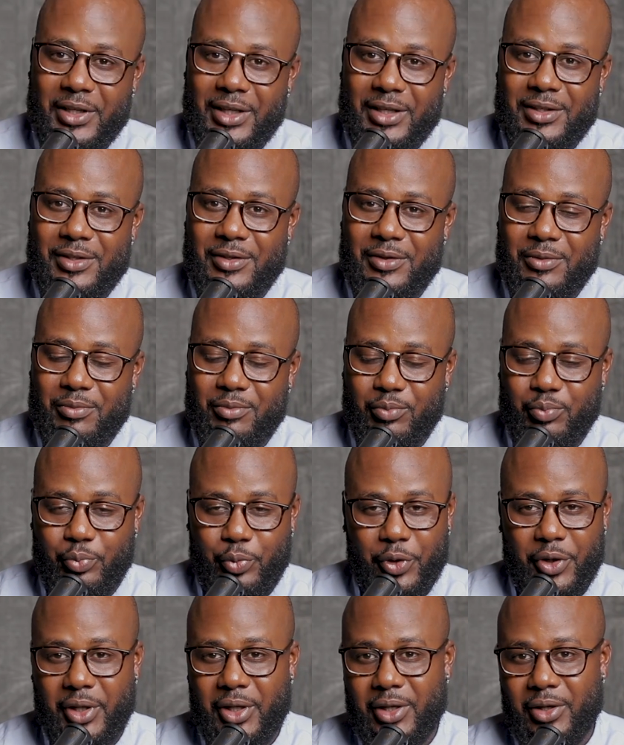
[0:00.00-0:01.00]
is
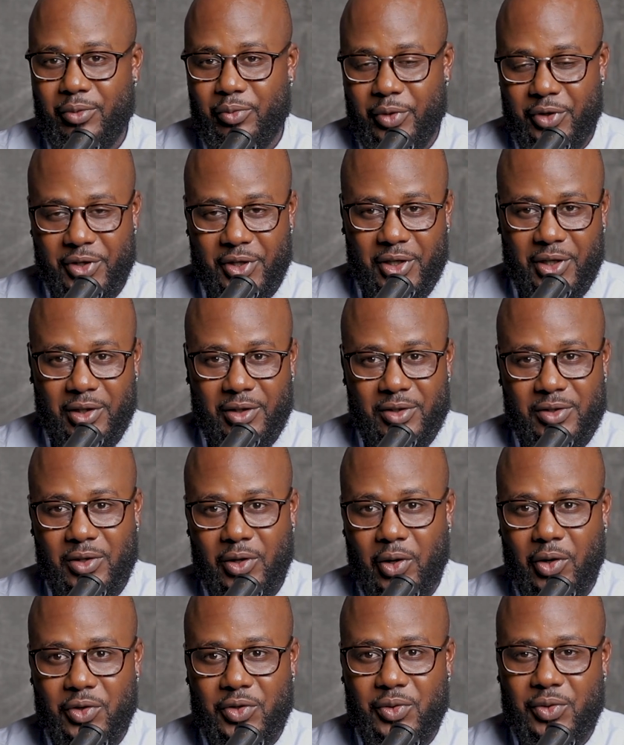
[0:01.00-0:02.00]
pretty ridiculous.
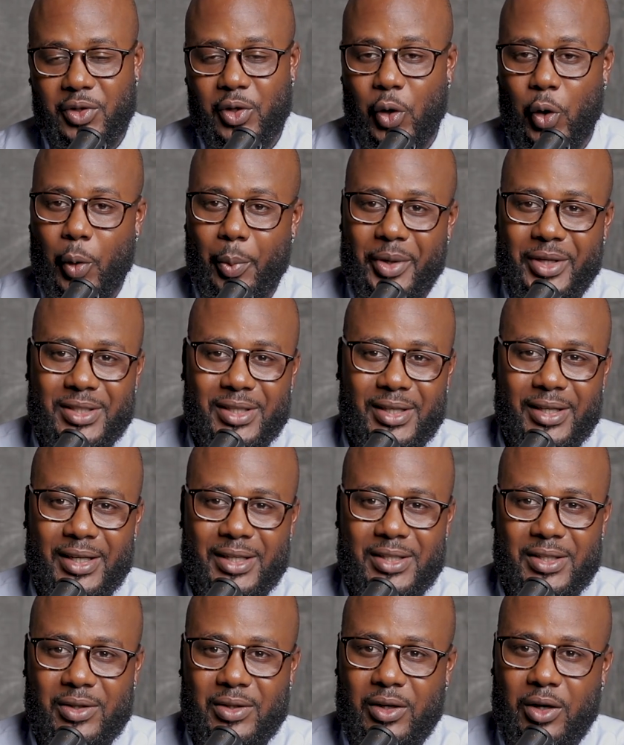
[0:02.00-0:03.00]
Also, the home internet
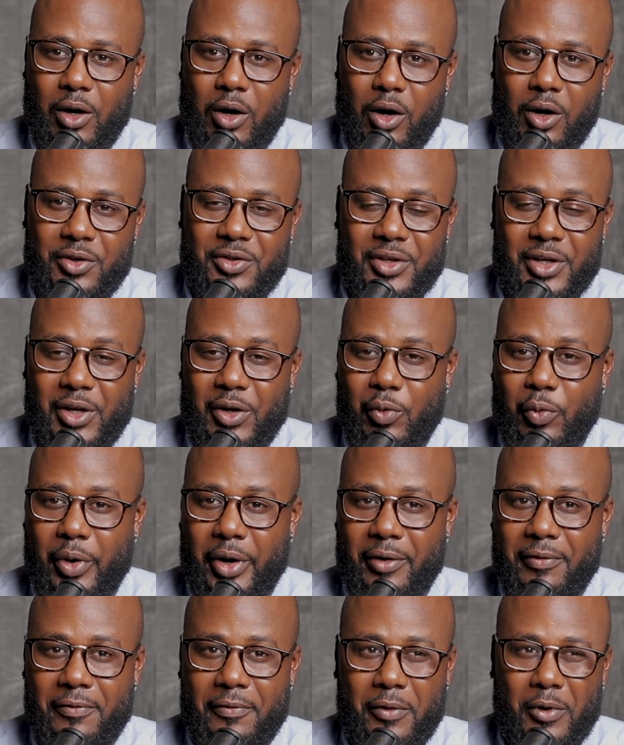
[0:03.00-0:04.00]
is going to cost
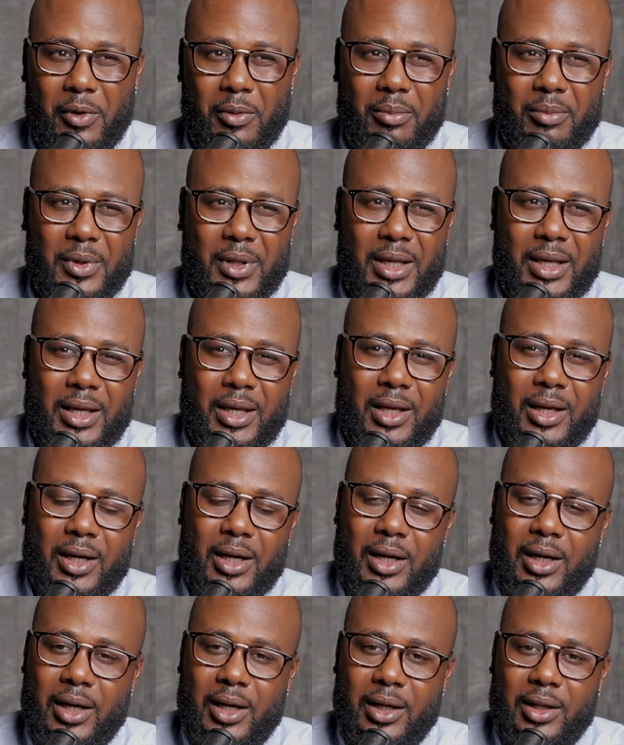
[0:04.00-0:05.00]
anywhere from
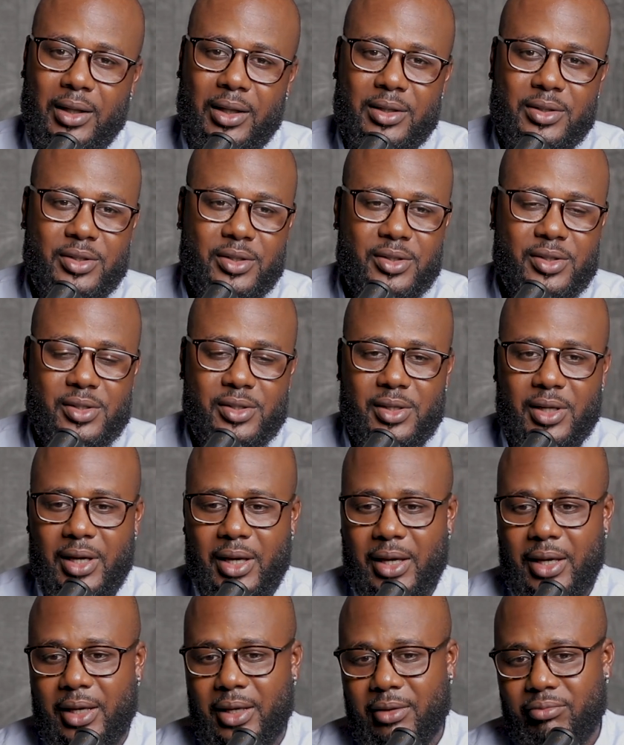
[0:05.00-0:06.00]
let's just
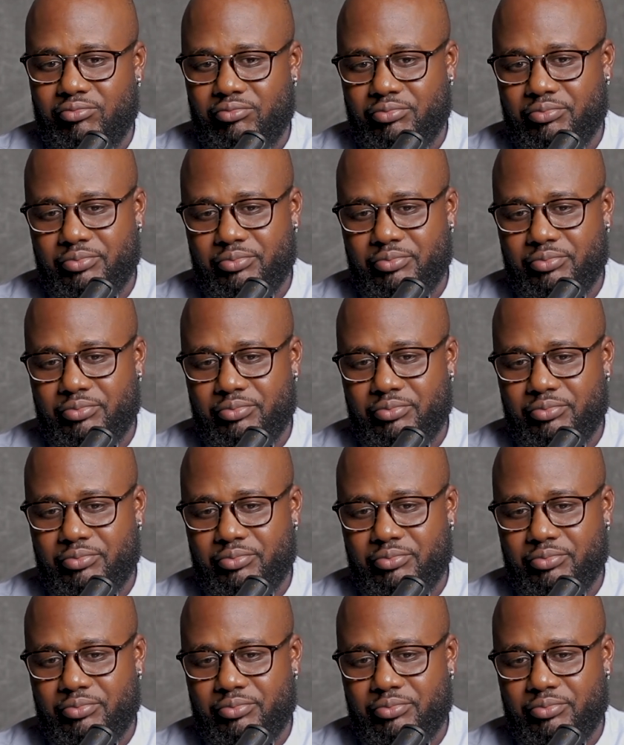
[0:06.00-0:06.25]
say